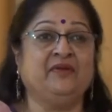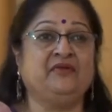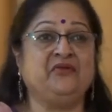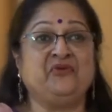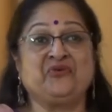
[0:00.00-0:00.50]

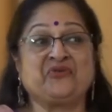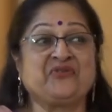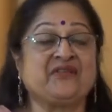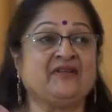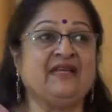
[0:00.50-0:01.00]
you're used to
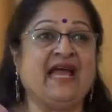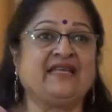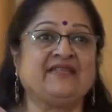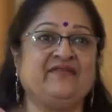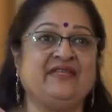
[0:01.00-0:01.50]
certain
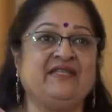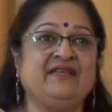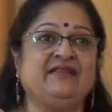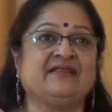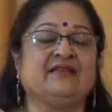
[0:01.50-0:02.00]

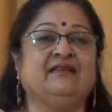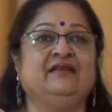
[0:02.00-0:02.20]
activities,